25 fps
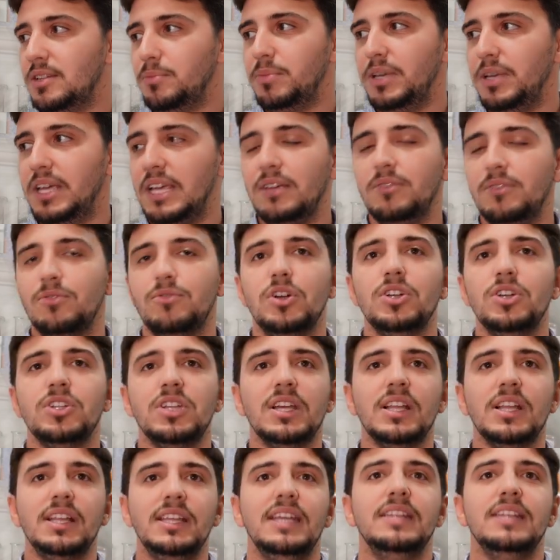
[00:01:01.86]
in being
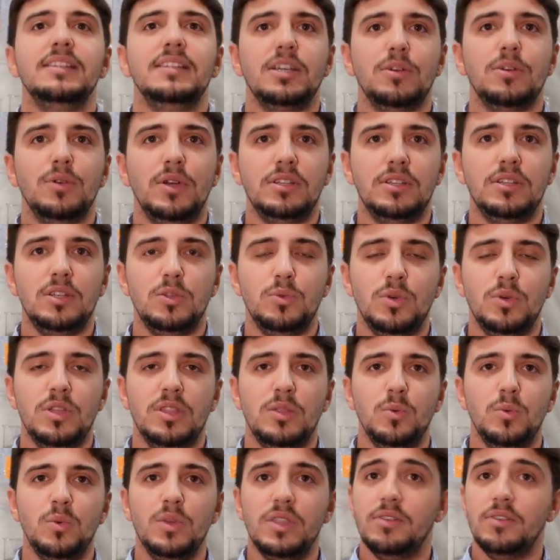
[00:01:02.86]
vertically integrated
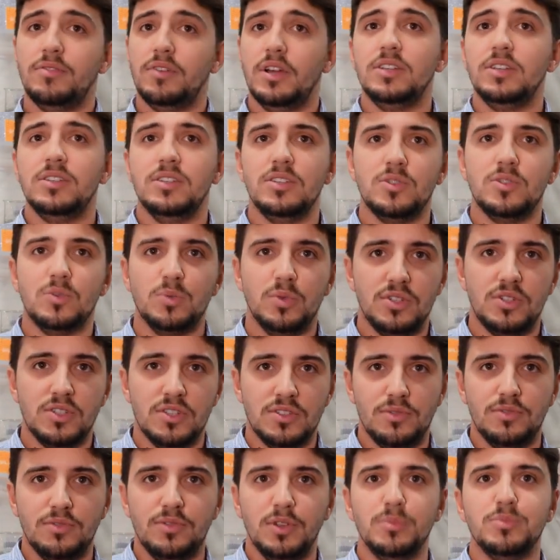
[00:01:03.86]
with Evertis, which
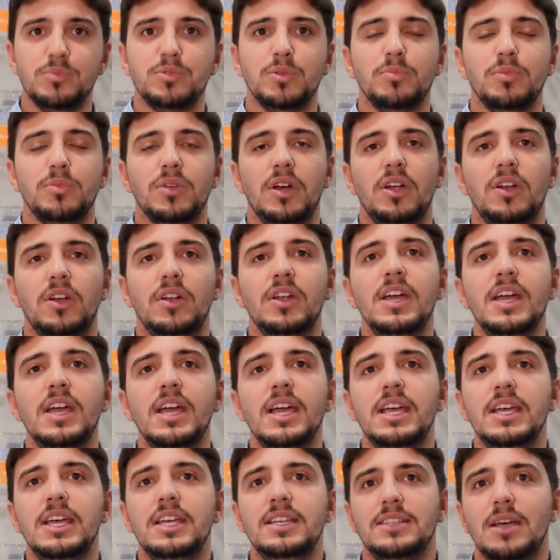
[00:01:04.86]
is a film supplier,
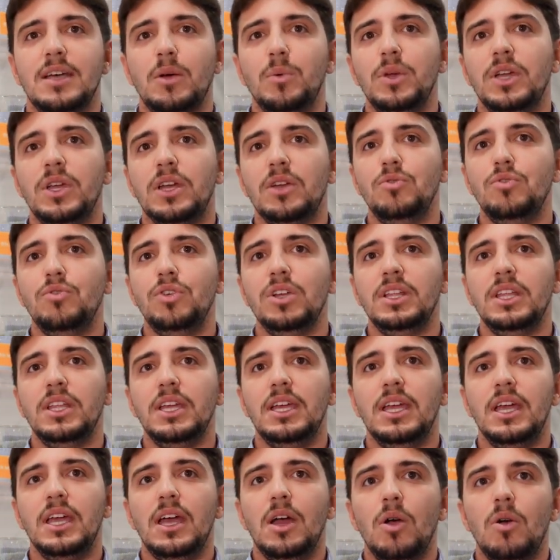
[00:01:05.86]
is that we can
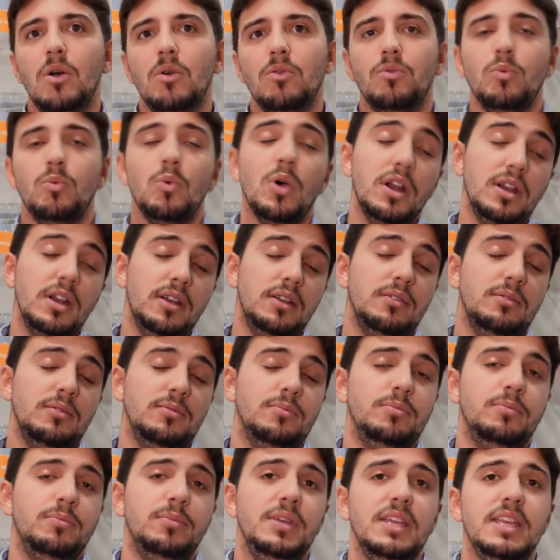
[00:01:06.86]
really, one,
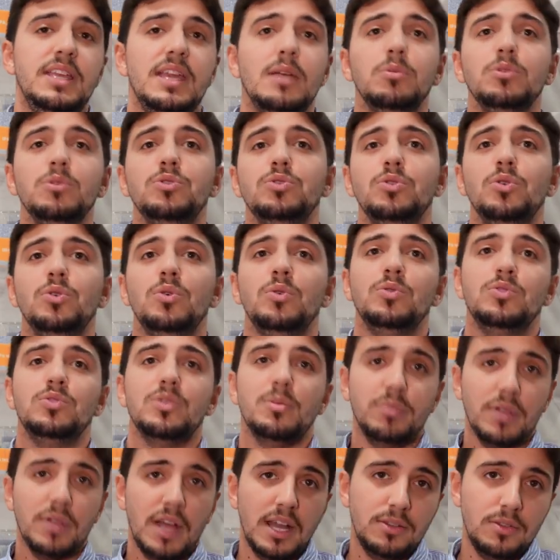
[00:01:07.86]
being able to
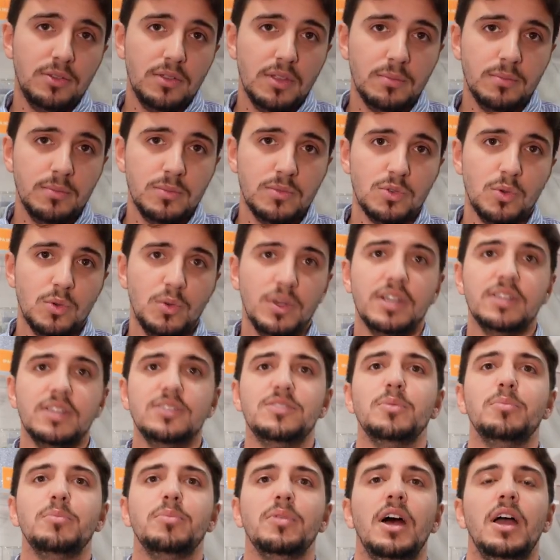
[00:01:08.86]
supply to them. So we can
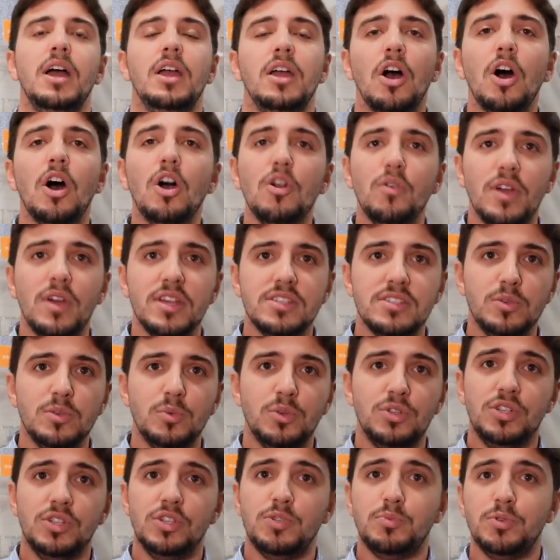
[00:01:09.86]
supply our resin,
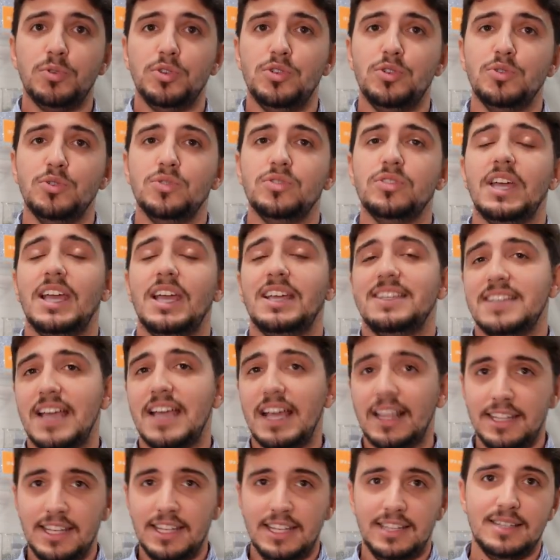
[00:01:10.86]
which is produced
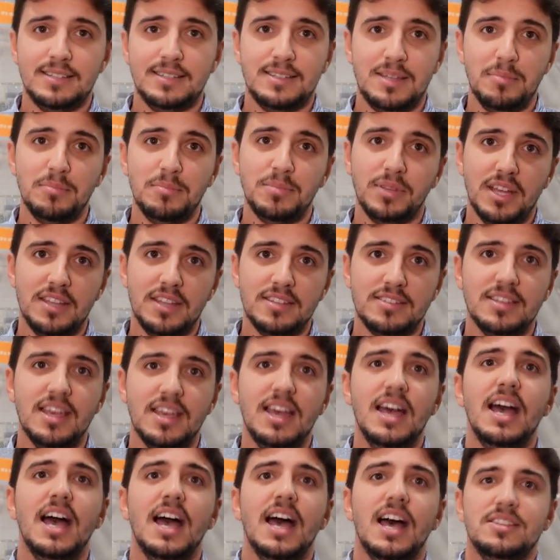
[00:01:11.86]
exactly in the same place
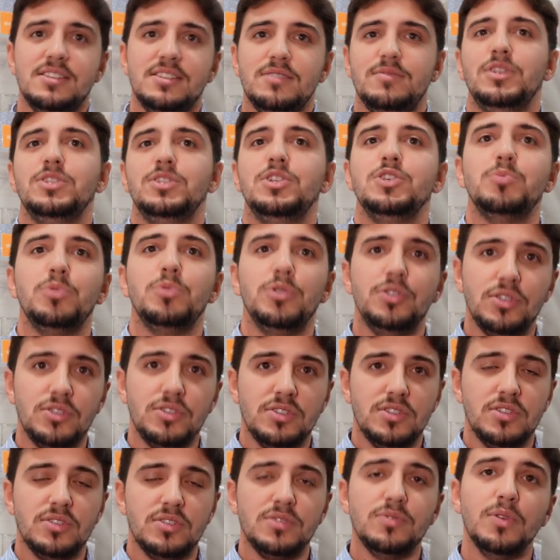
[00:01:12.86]
as Evertis
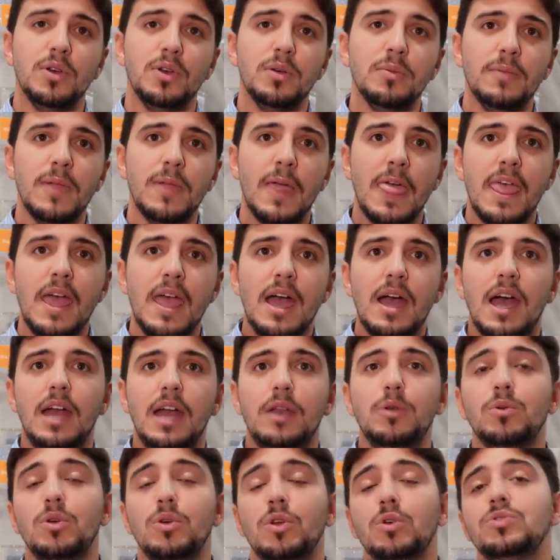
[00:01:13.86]
produces its film. And
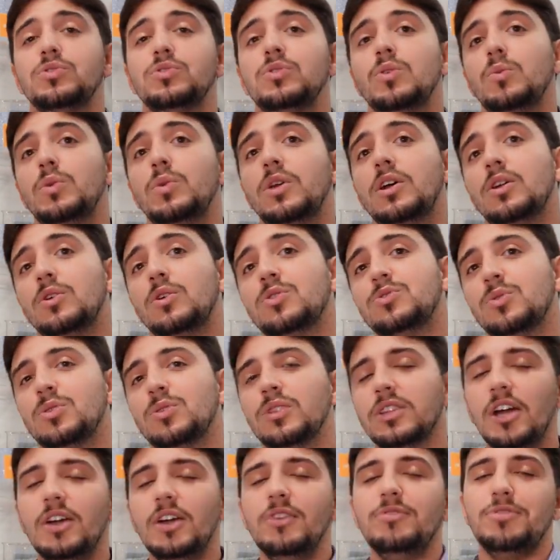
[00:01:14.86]
we can also
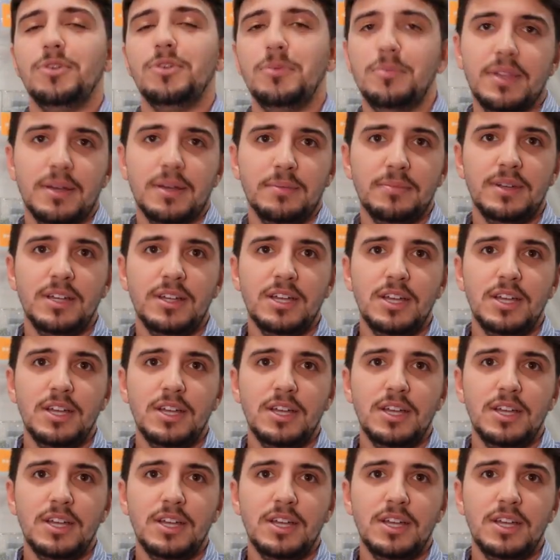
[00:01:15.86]
learn from them.